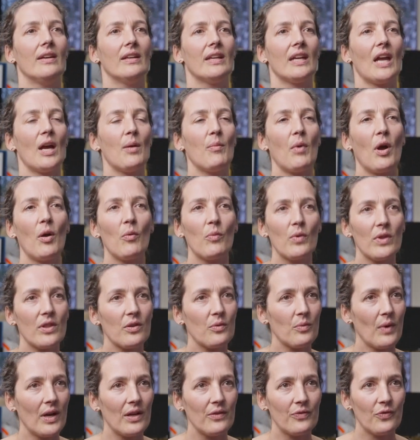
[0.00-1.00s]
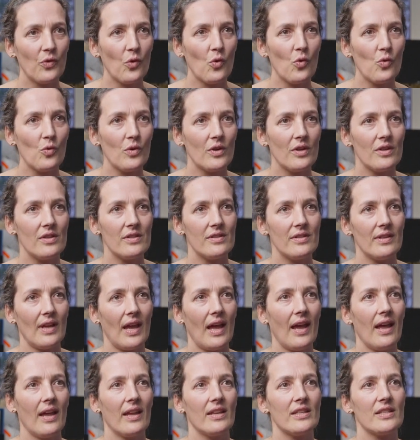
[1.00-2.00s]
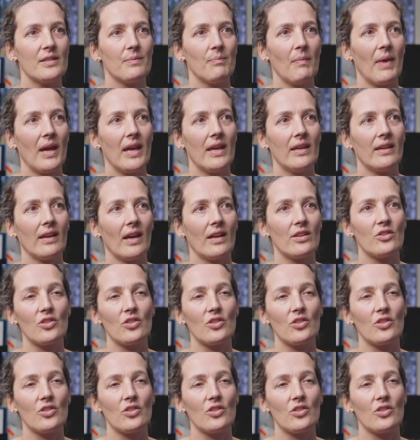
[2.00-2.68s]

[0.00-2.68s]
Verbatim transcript: come up with a way forward and make a